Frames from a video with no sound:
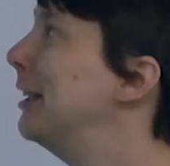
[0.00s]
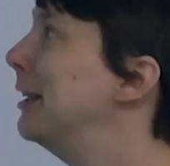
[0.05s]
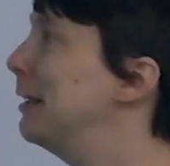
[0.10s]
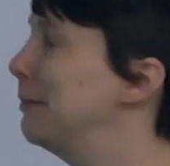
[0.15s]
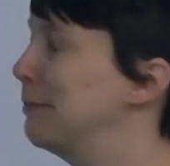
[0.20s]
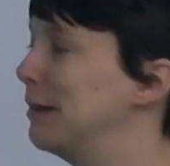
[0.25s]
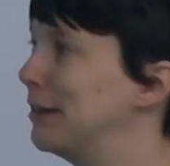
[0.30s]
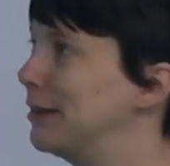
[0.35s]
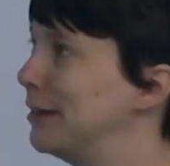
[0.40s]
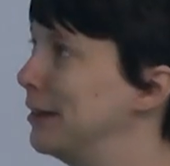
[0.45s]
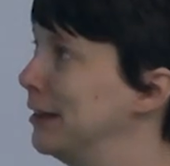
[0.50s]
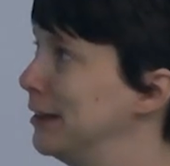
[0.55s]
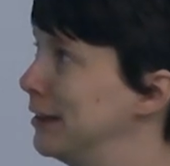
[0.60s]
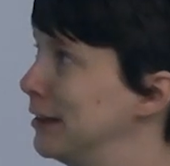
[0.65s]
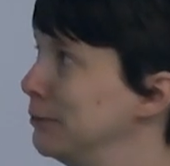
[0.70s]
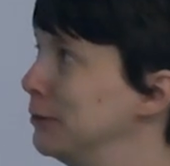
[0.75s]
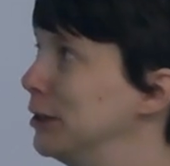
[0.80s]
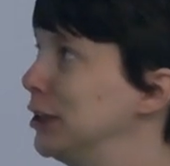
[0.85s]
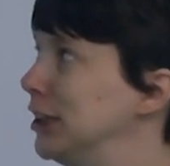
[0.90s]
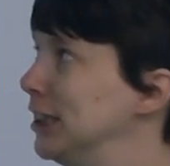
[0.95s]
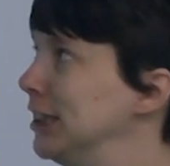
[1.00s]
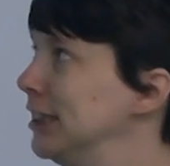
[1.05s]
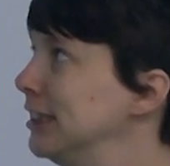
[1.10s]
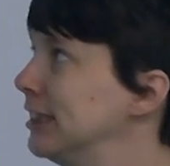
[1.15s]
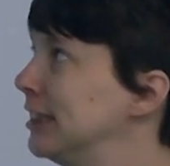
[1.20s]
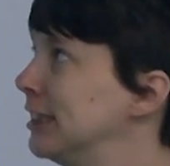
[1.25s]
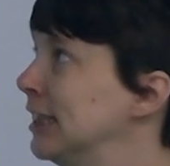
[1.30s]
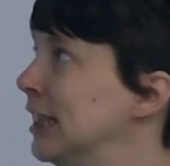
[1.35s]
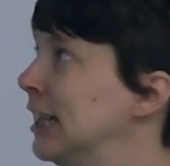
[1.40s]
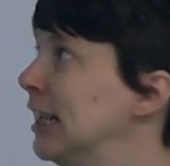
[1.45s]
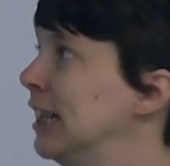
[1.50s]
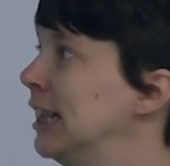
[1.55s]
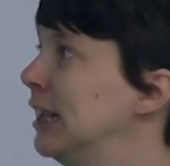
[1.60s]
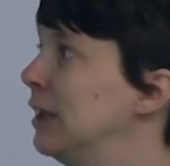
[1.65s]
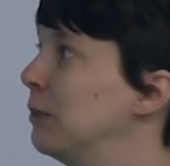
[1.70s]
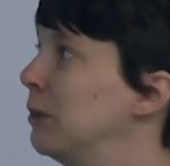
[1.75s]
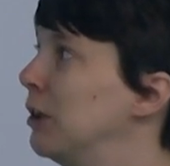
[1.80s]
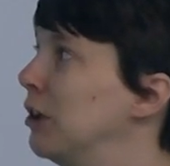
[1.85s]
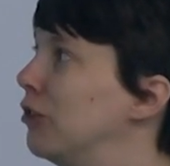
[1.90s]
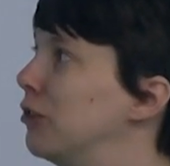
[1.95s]
Knitmaster knitting machines,
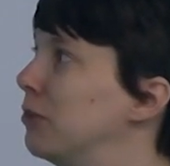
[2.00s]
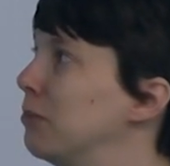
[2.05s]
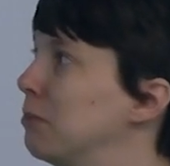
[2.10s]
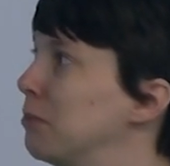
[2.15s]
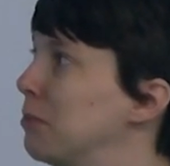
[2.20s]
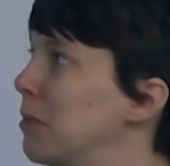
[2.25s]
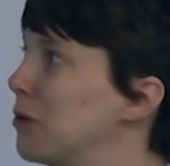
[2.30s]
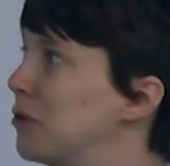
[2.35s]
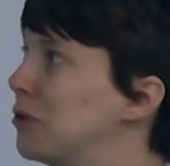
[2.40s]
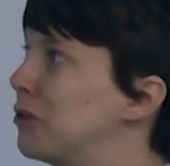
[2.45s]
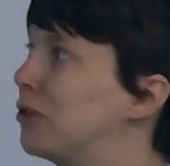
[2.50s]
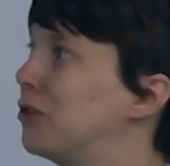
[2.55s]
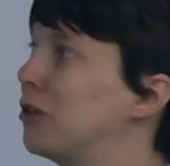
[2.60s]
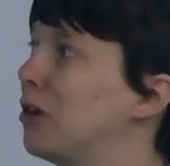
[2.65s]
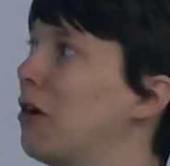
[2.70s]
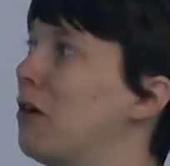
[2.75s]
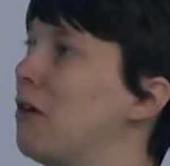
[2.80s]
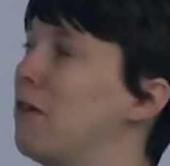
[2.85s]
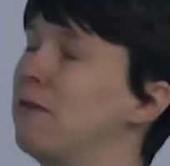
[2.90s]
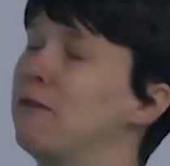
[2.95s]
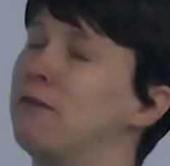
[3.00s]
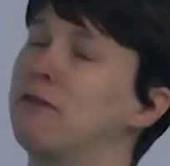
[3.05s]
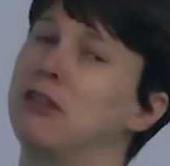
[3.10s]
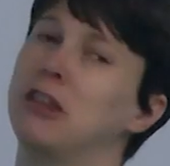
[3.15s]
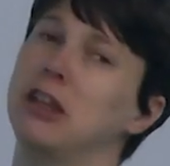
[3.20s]
which most of